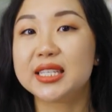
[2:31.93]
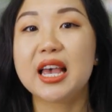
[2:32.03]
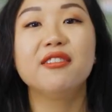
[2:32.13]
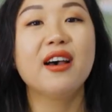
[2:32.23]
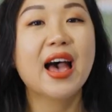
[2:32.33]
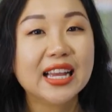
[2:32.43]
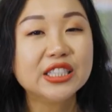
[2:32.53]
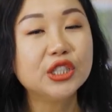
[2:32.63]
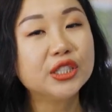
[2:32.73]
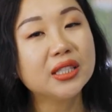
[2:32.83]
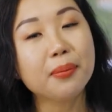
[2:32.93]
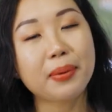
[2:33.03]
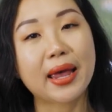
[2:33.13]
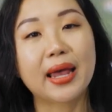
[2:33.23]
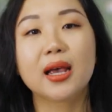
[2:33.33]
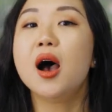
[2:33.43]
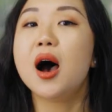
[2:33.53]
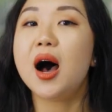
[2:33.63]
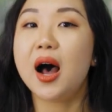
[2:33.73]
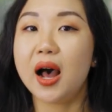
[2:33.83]
have had to start paying
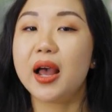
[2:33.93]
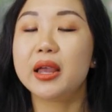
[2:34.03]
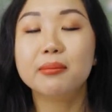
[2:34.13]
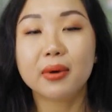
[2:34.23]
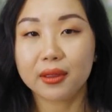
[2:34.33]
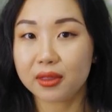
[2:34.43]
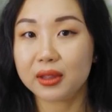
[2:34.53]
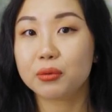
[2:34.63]
higher monthly